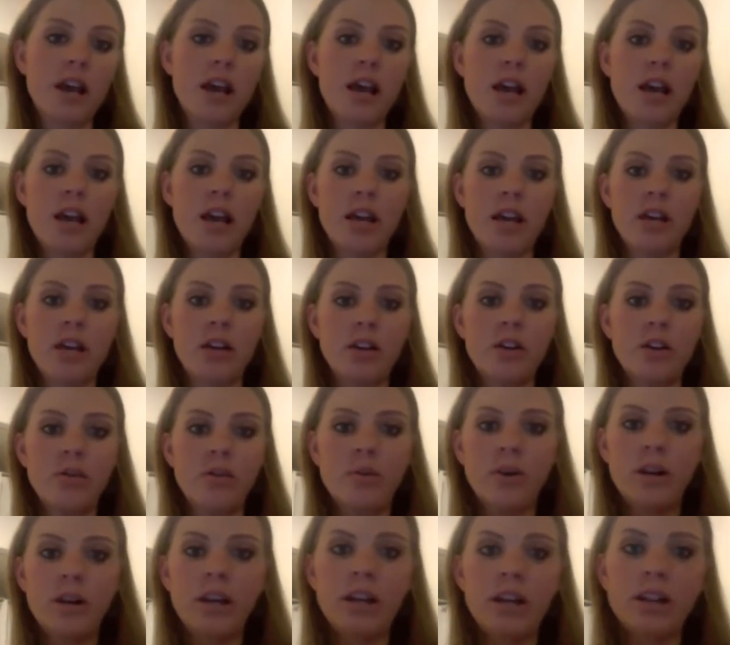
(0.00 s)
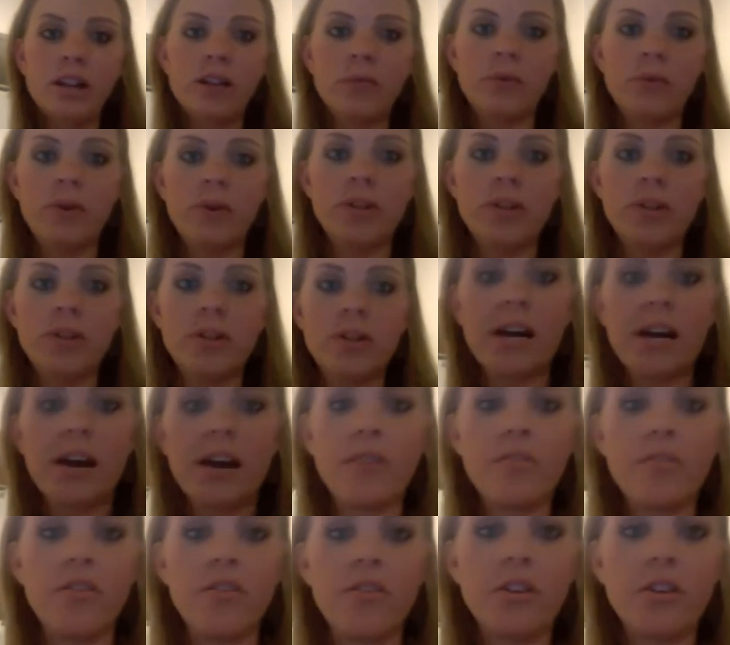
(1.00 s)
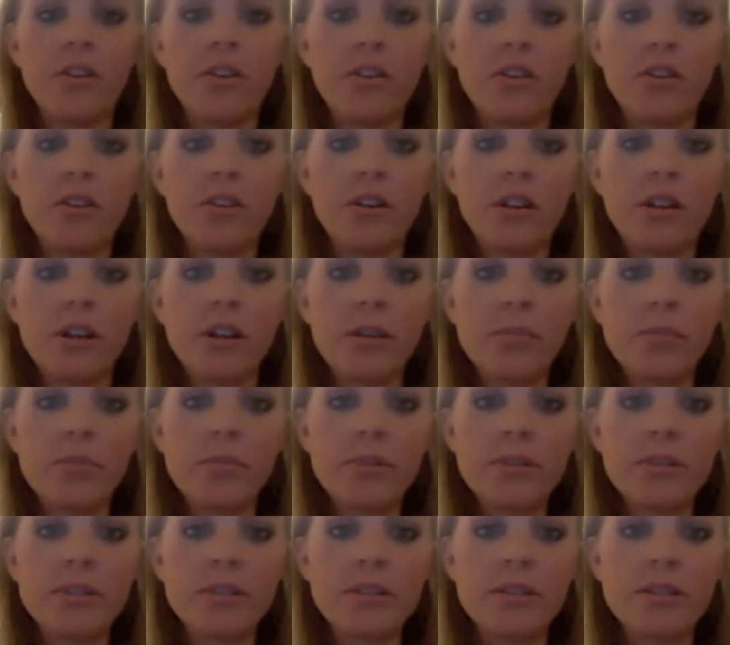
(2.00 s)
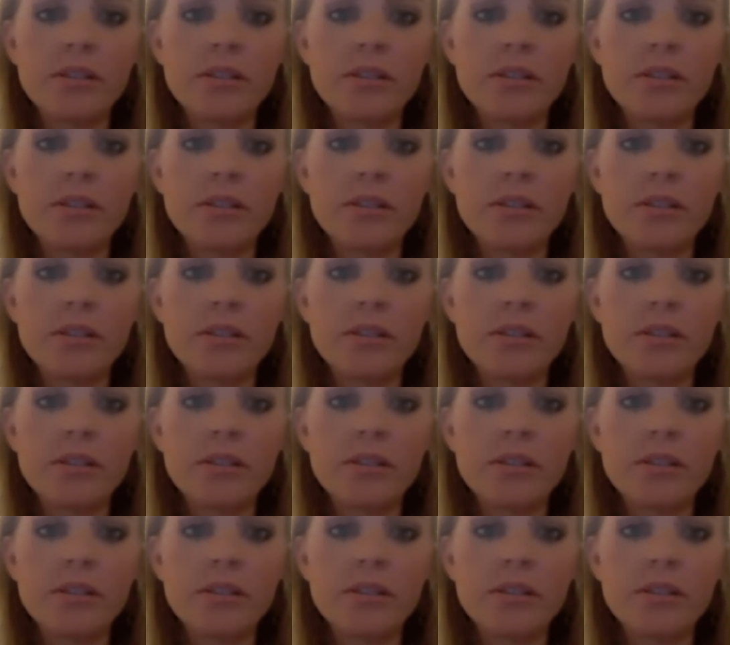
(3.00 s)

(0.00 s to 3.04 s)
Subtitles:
And you want to get the ones that have the little clips